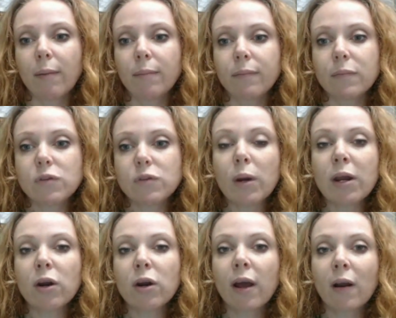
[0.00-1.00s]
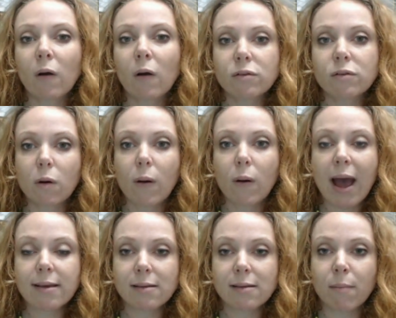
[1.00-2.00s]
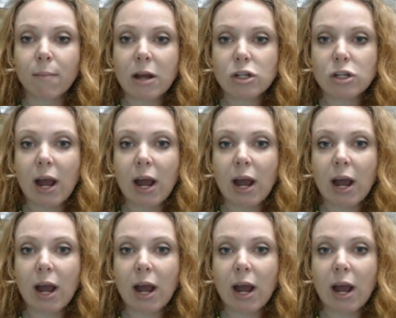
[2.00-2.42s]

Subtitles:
sweeter and also has a much higher